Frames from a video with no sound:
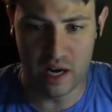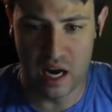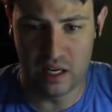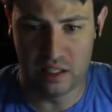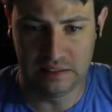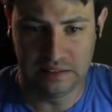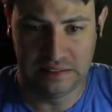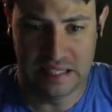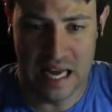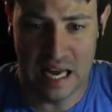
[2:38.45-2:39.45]
God!
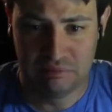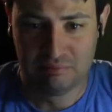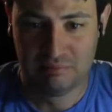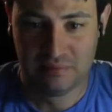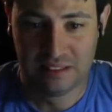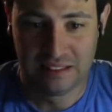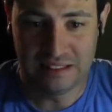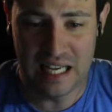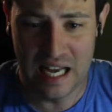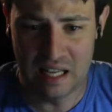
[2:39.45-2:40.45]
Ah!
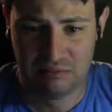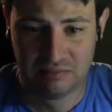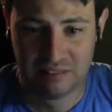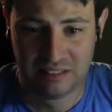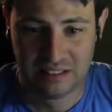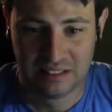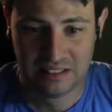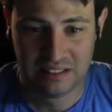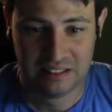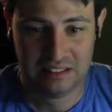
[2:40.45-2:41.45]
Ah!
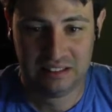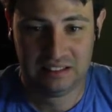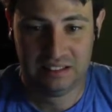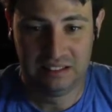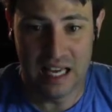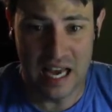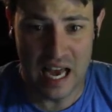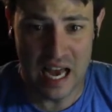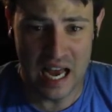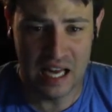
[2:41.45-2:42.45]

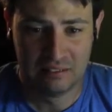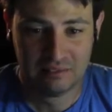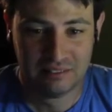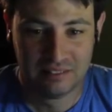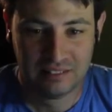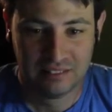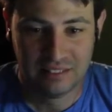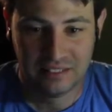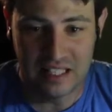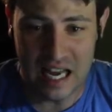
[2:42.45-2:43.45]
Ah!
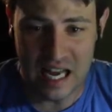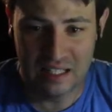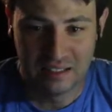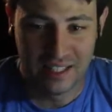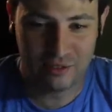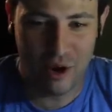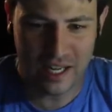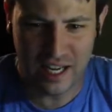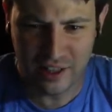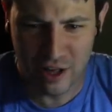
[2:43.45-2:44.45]
Ah! He's
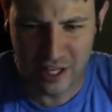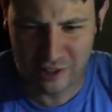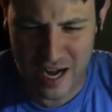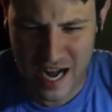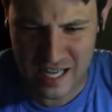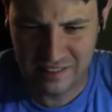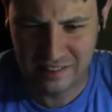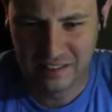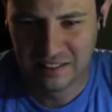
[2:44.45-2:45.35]
walking through the trees!